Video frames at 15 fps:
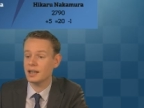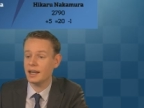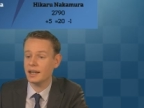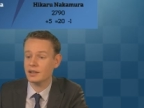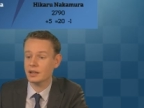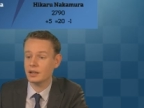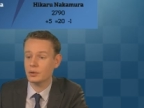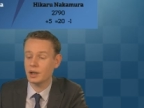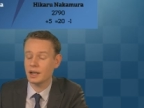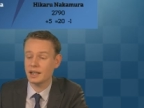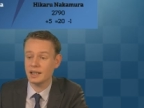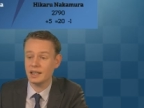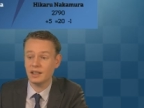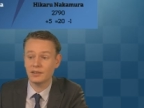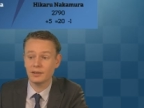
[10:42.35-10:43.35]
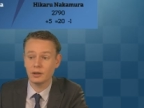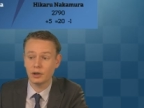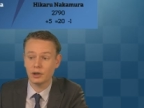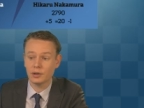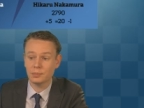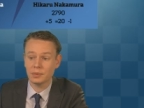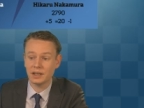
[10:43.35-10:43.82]
and Caruana is
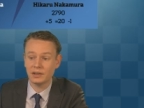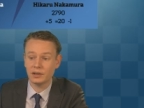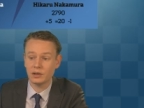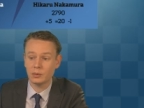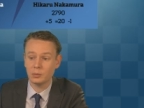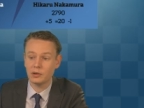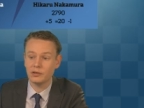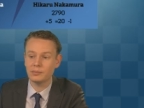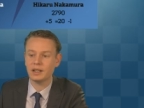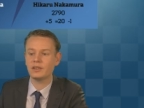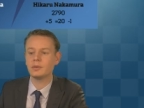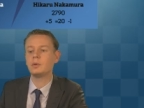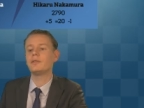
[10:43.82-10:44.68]
alert, plays a good move, plays a